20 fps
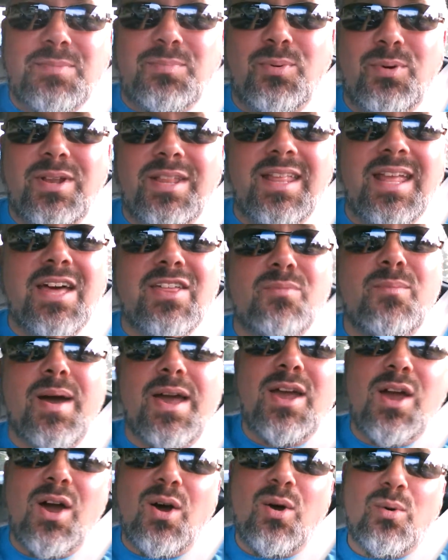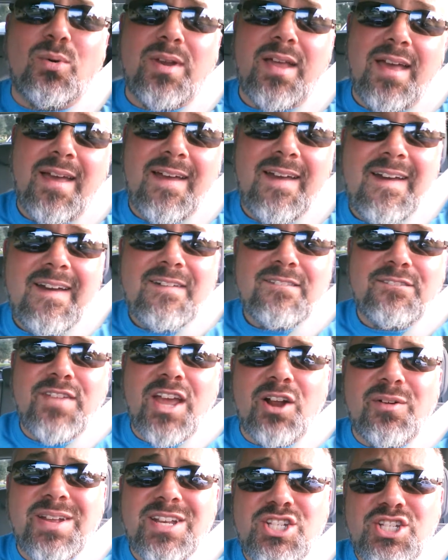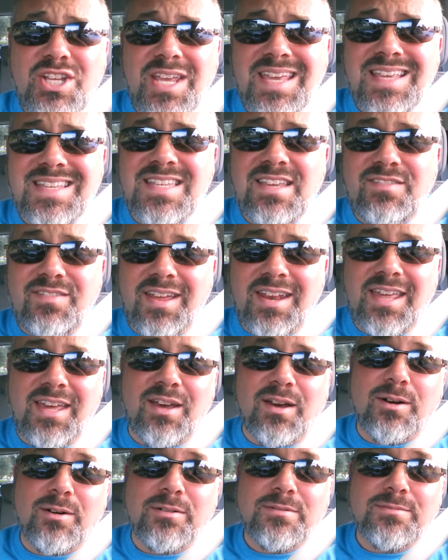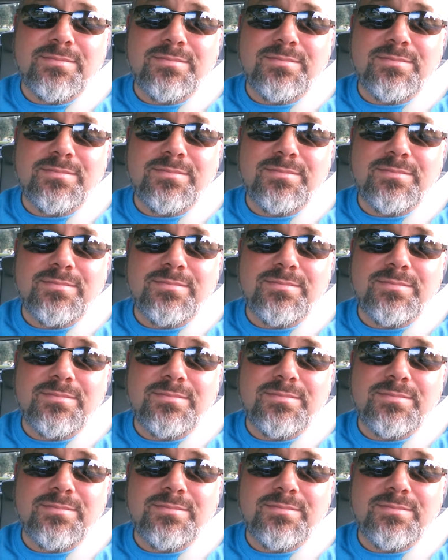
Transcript: of putting together my own very cheesy video